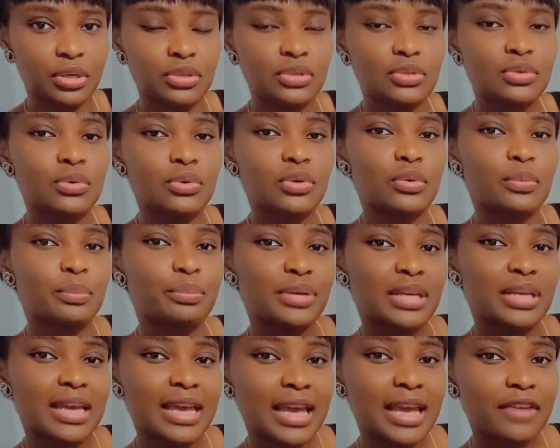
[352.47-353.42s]
So your
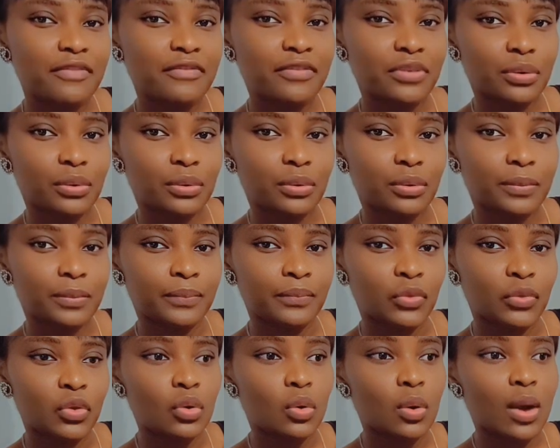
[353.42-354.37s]
behavior,
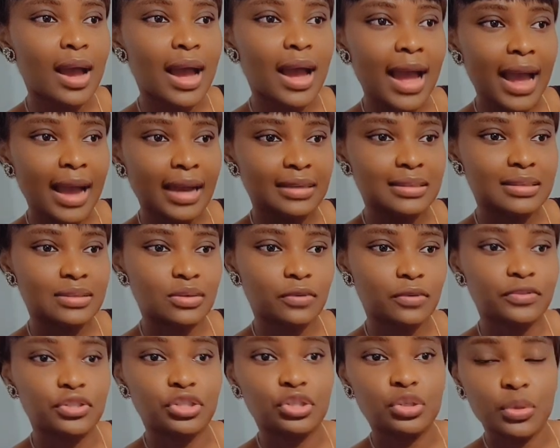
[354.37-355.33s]
your act
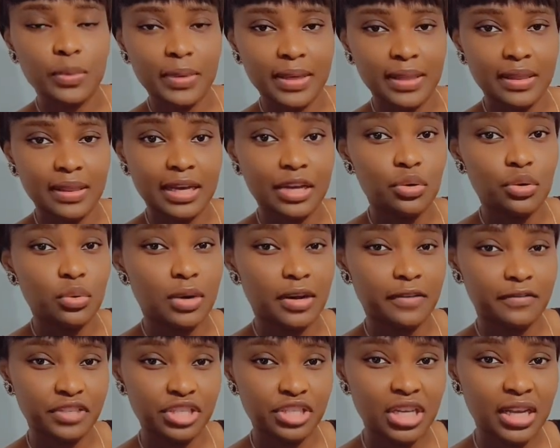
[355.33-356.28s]
of showing that you
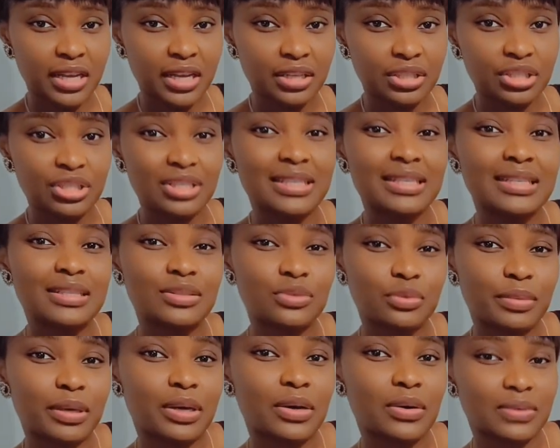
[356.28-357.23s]
have changed, need to
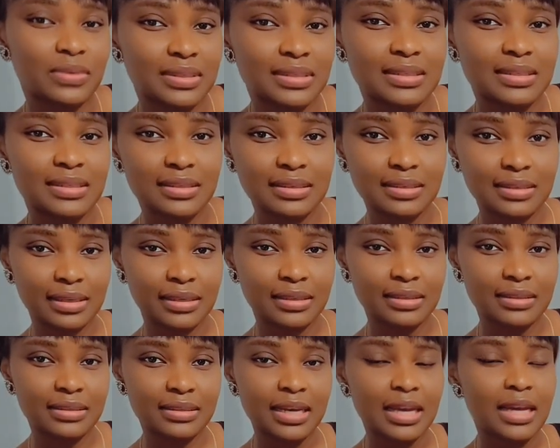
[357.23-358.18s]
be
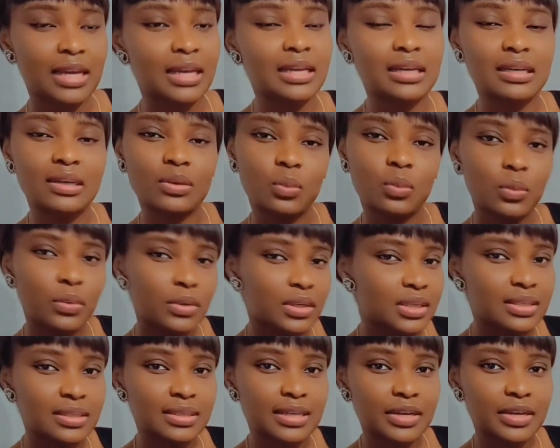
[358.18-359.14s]
consistent in the
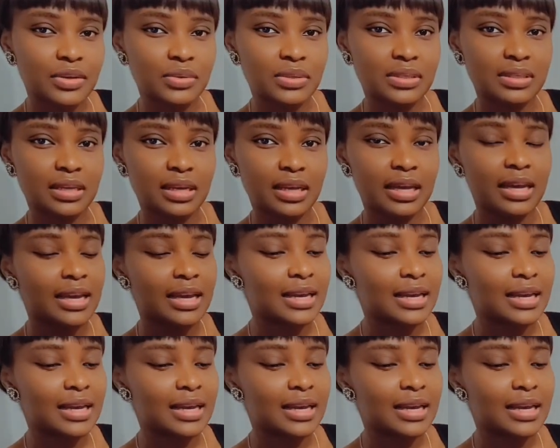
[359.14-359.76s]
words that you say,